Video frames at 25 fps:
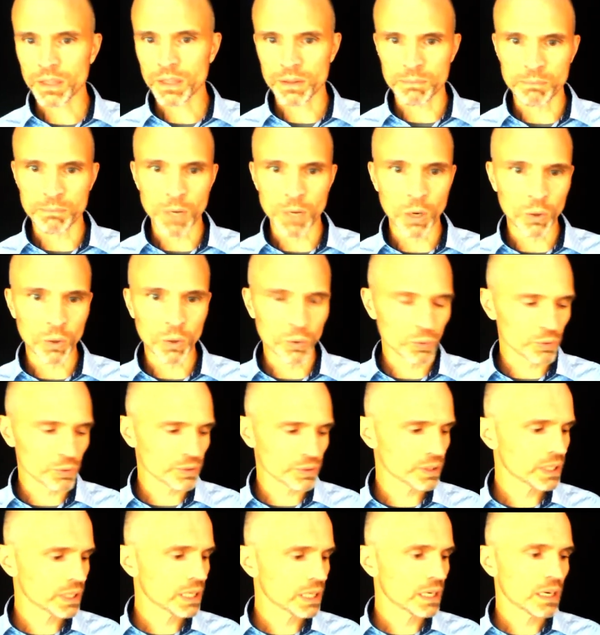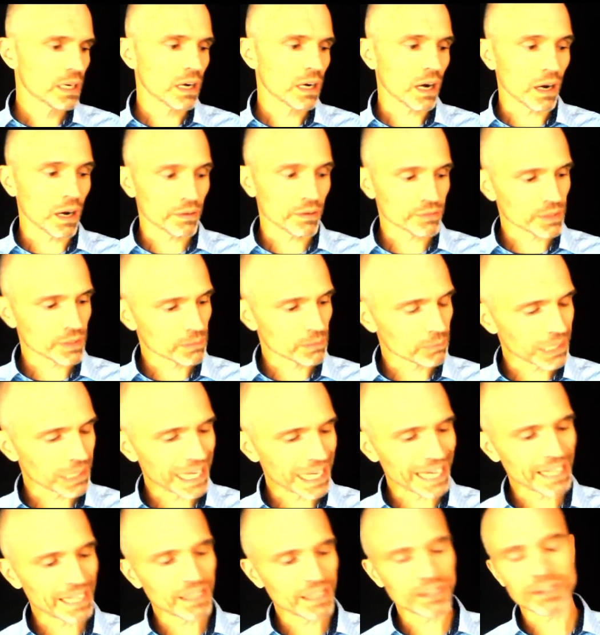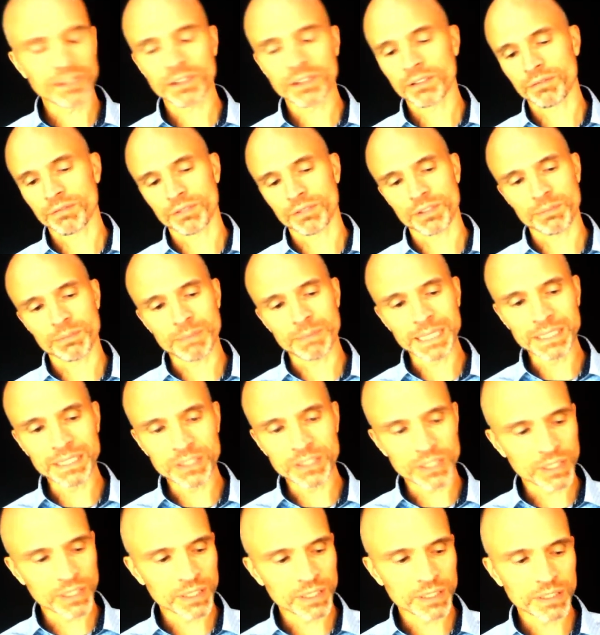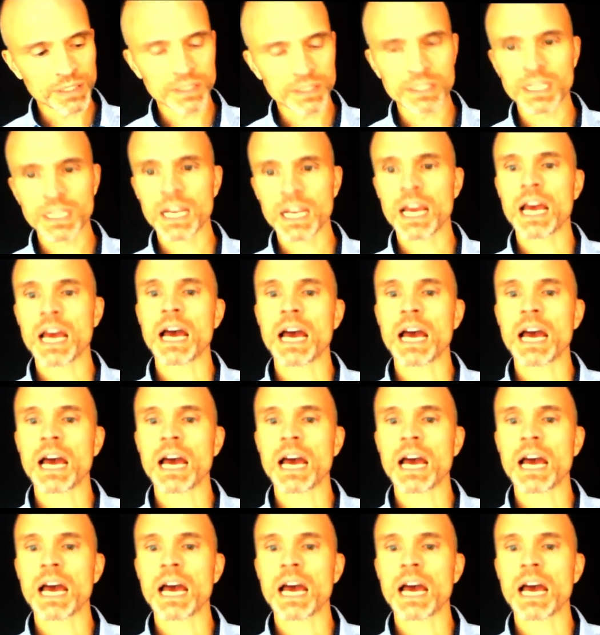The mode, often planned for speeches,